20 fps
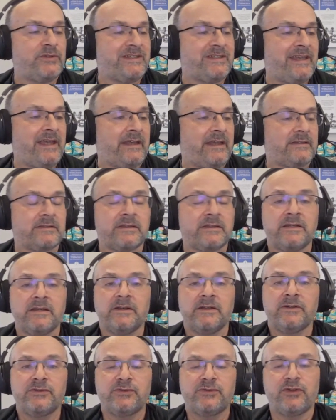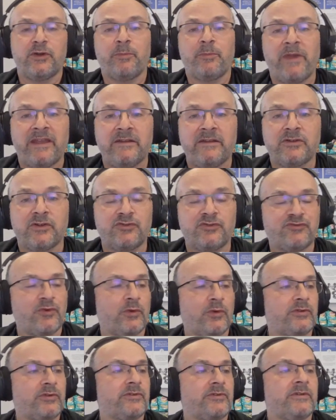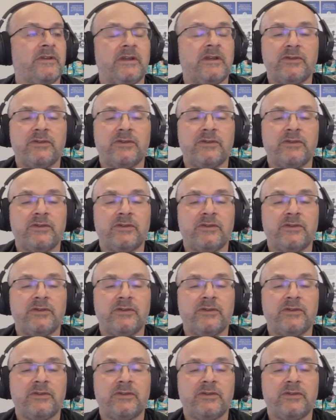get to the main controller,